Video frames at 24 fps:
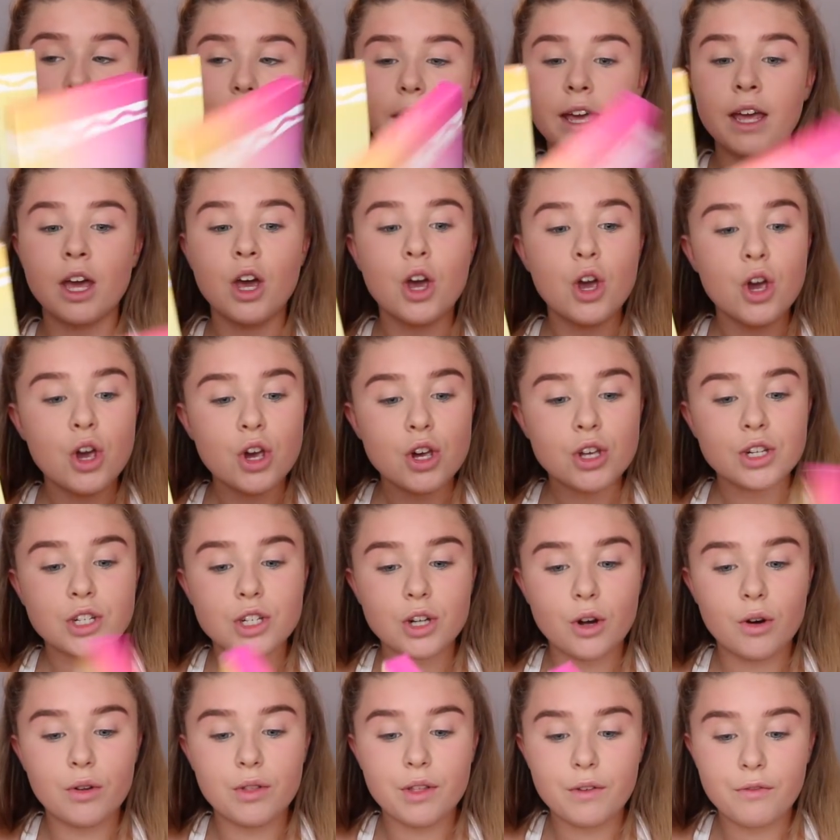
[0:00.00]
like.
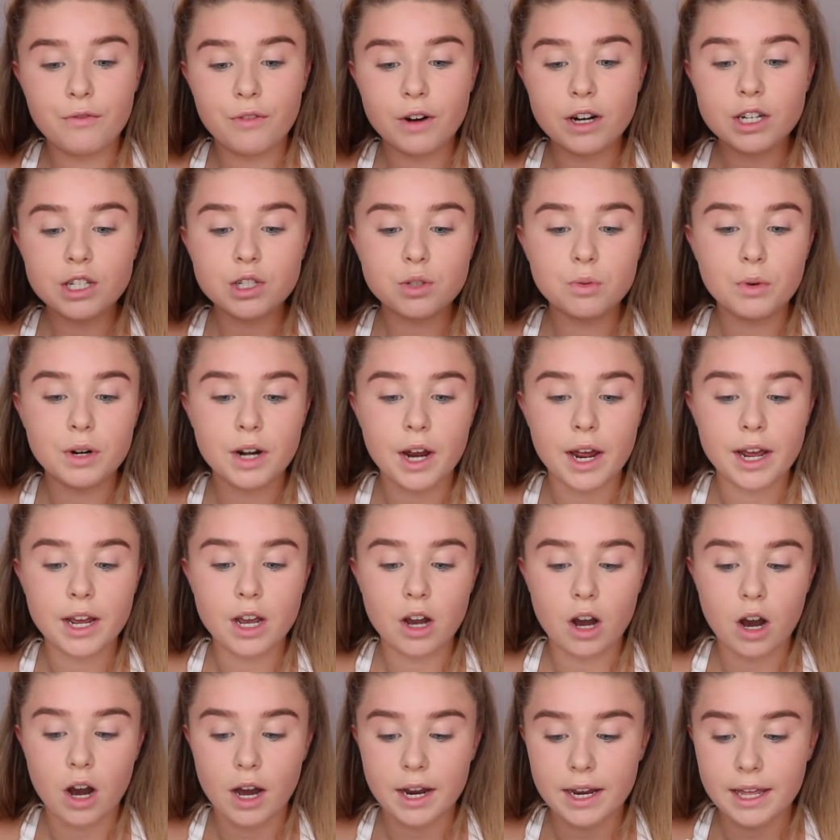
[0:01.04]
So the first one I
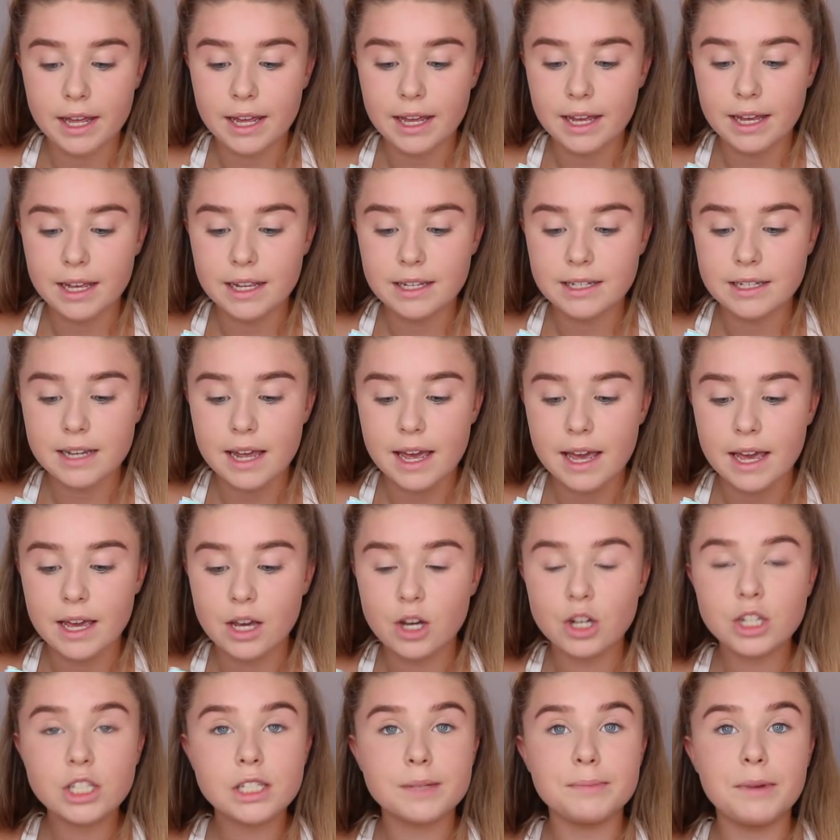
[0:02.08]
got is a
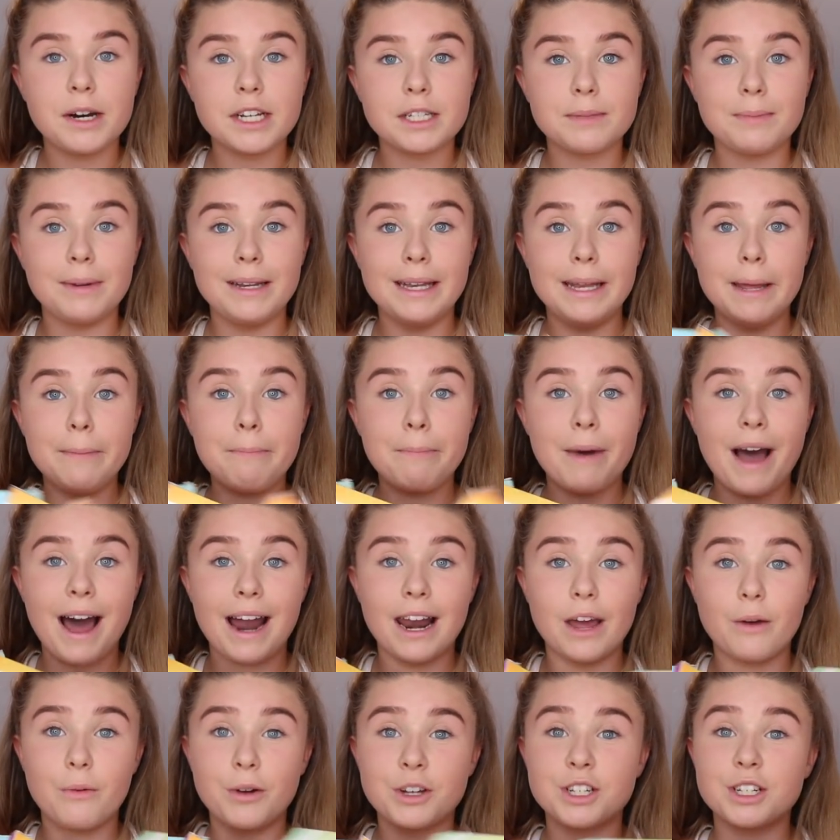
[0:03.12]
customizable lip palette,